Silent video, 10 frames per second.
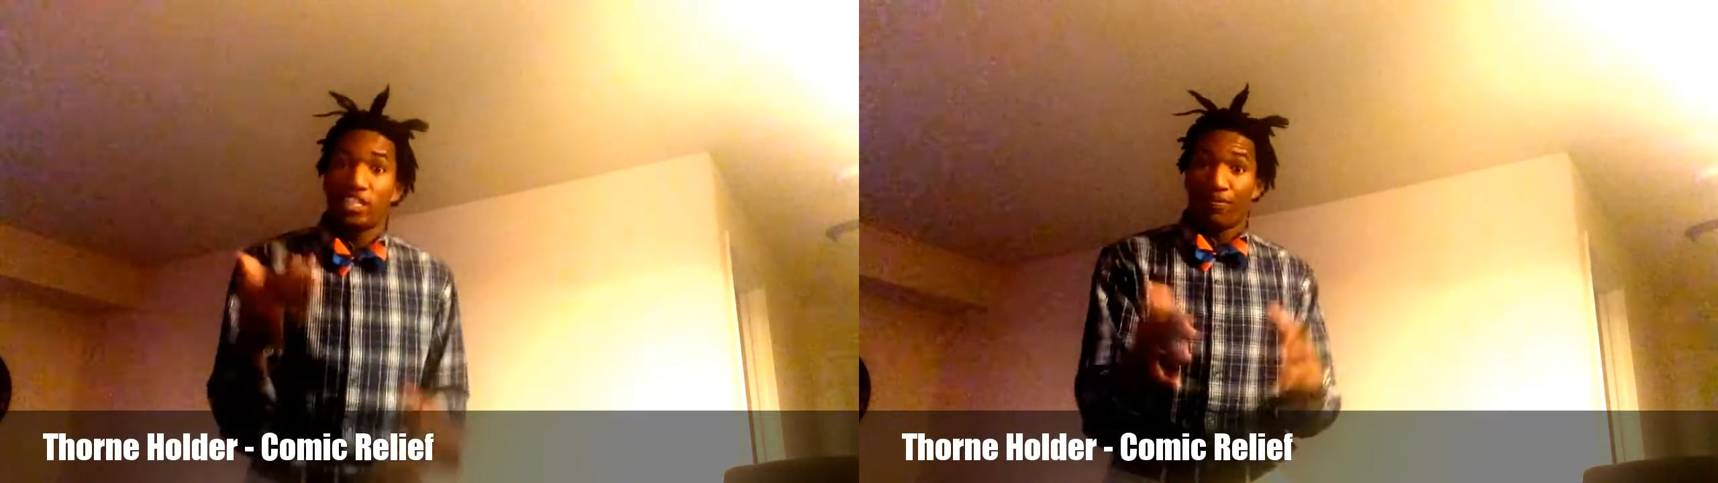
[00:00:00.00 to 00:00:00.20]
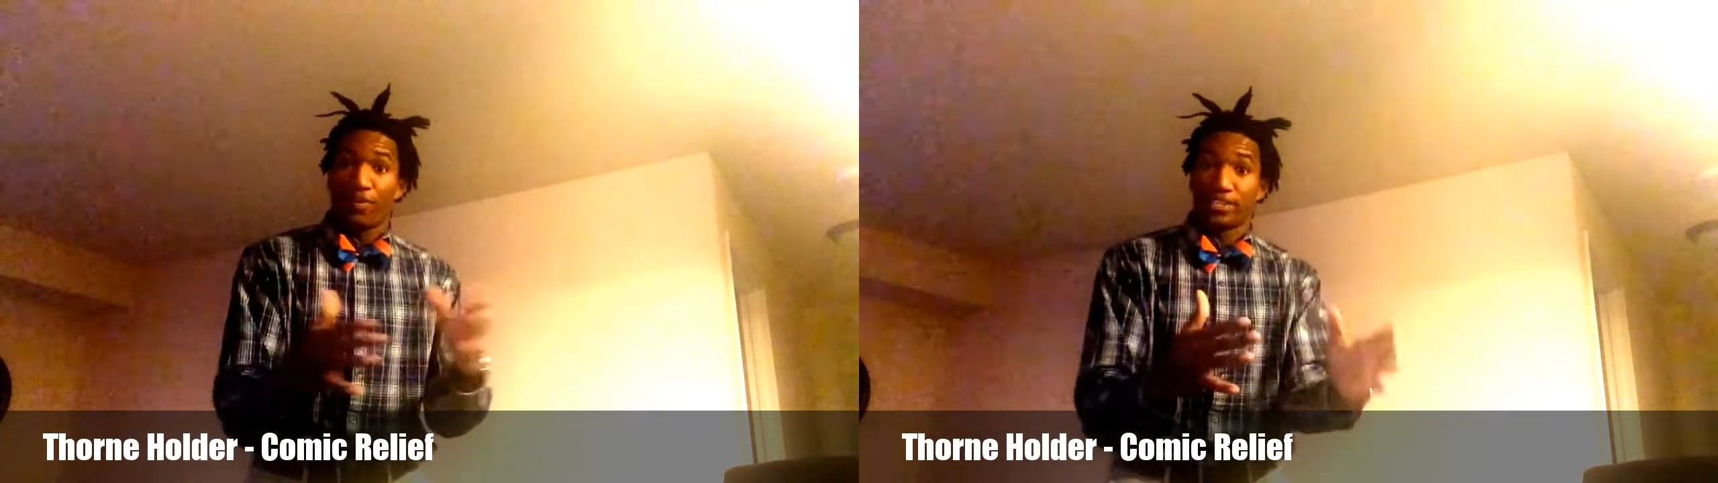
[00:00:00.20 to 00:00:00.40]

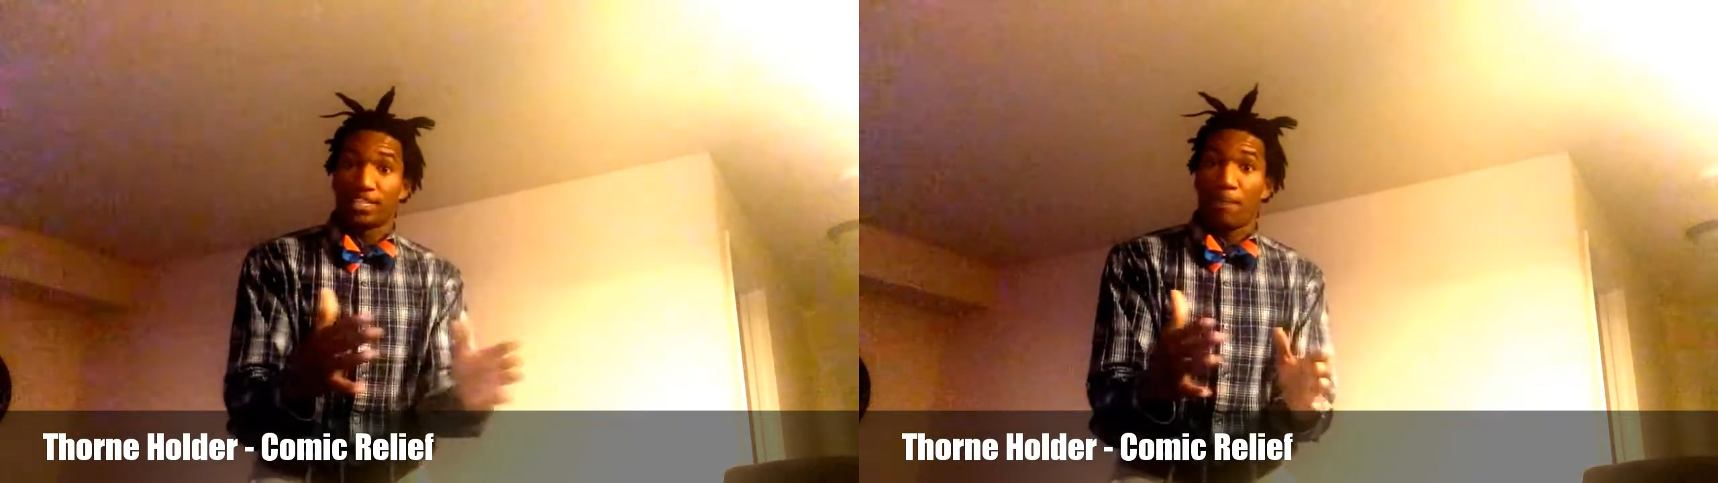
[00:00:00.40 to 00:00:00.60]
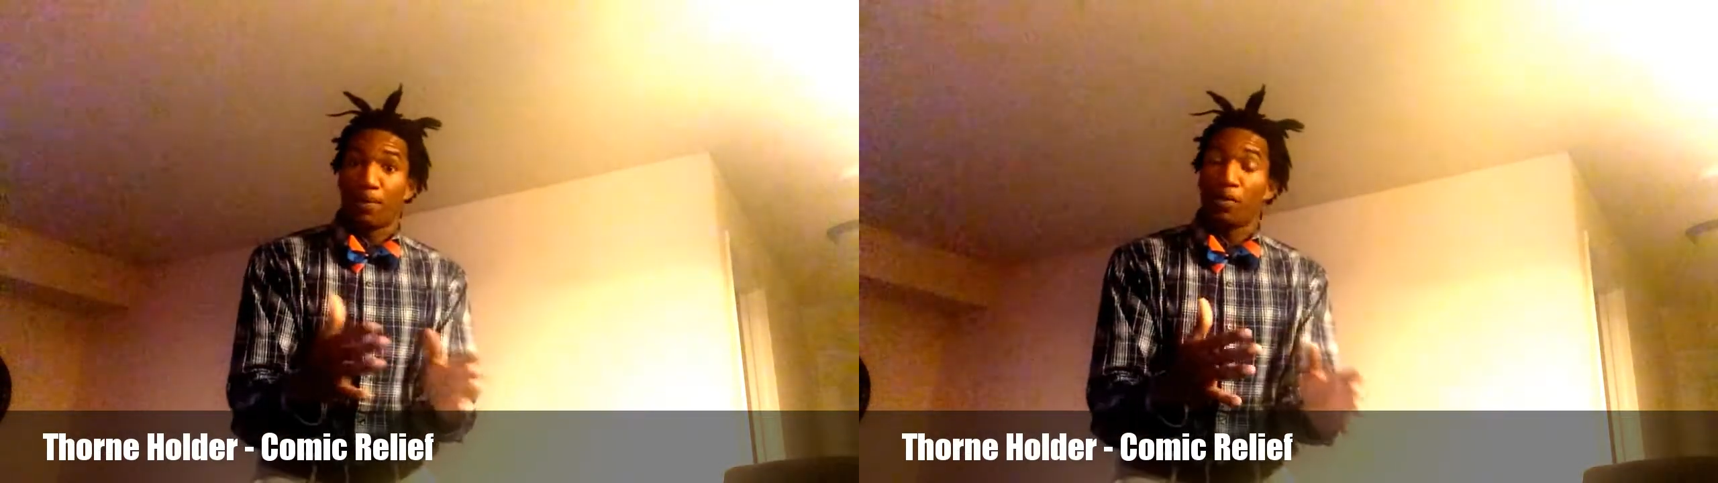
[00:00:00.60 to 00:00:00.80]
in the
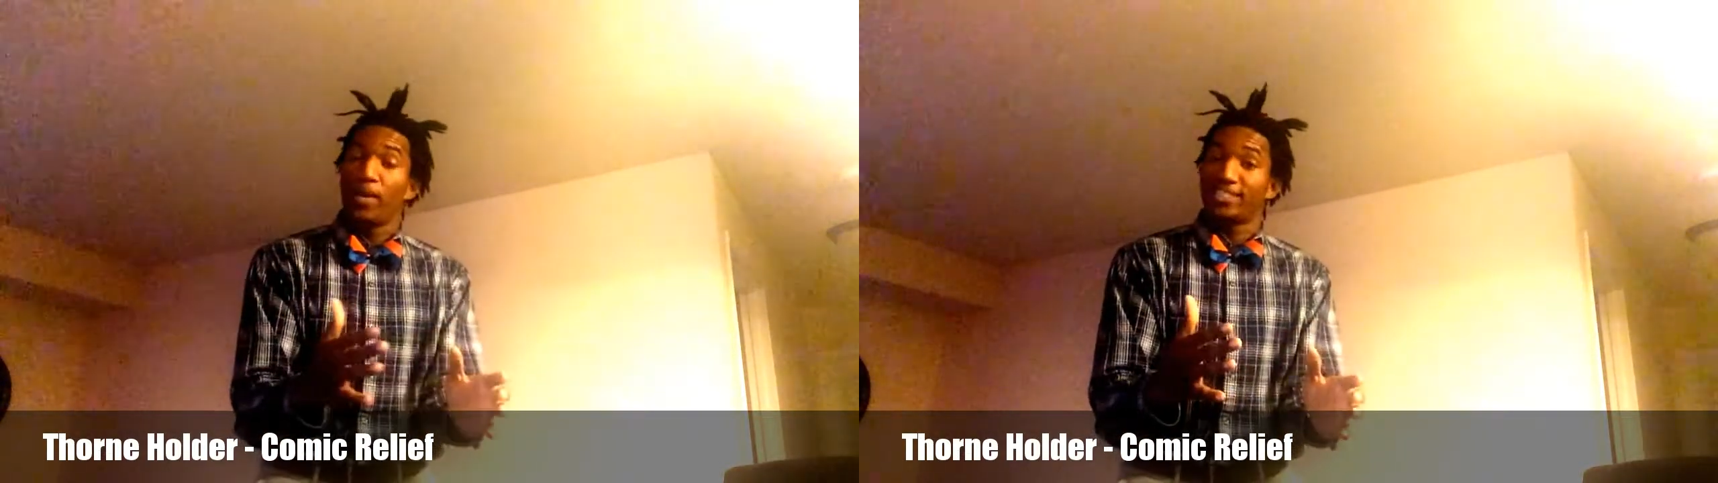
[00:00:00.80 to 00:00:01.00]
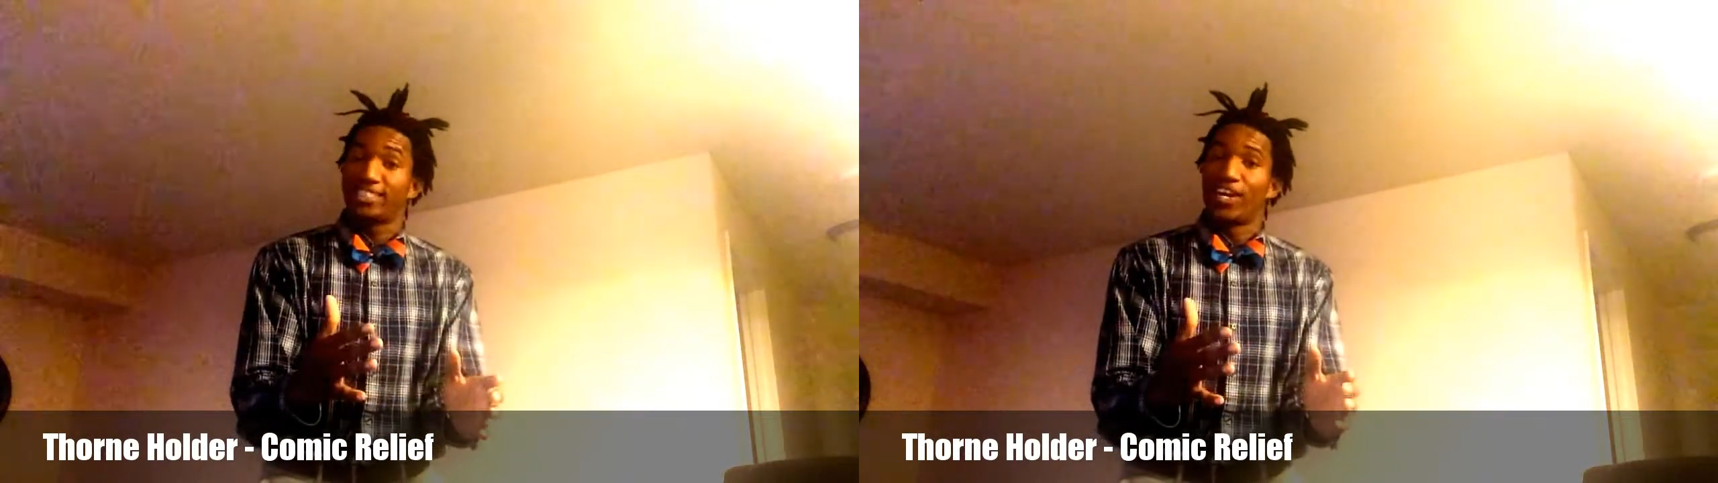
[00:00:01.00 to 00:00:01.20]
first couple of
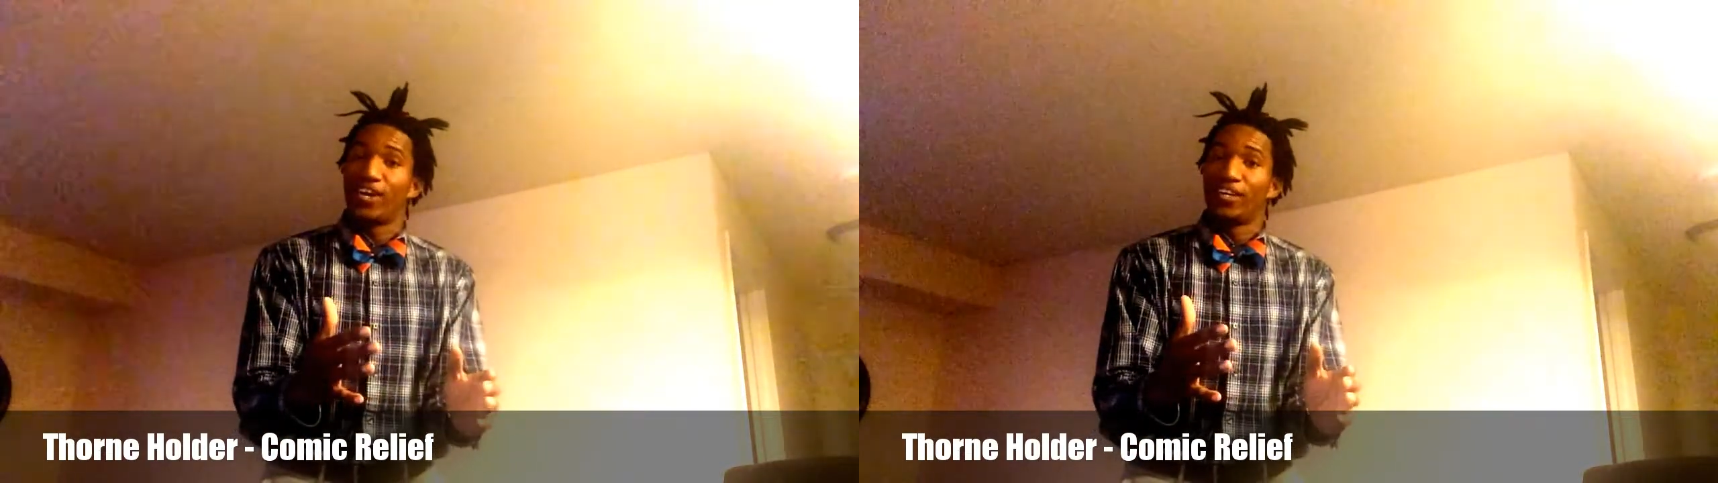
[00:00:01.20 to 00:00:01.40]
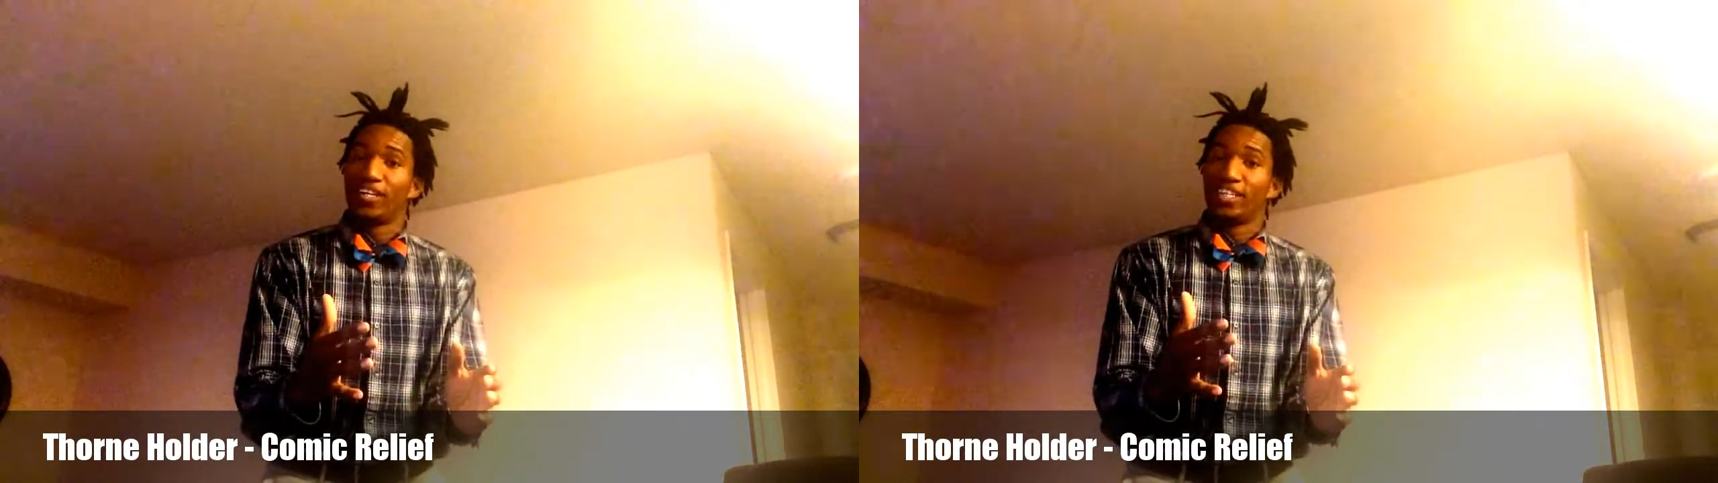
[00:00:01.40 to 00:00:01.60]
weeks
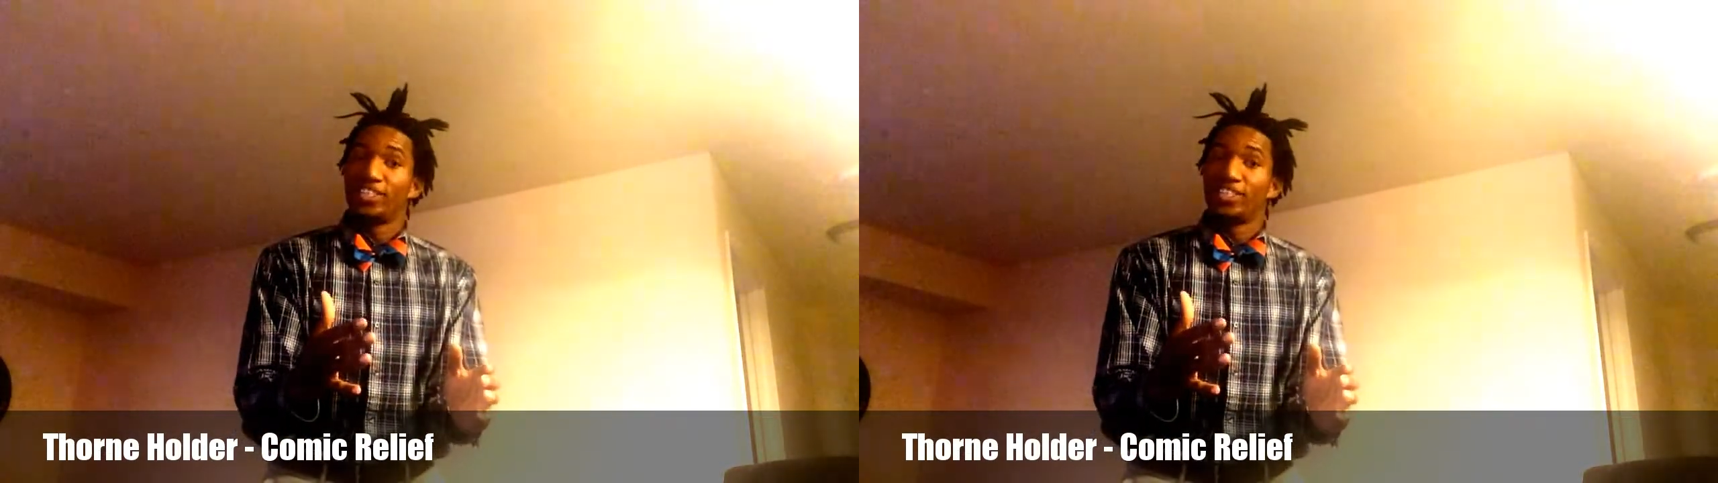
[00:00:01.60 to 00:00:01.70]
though.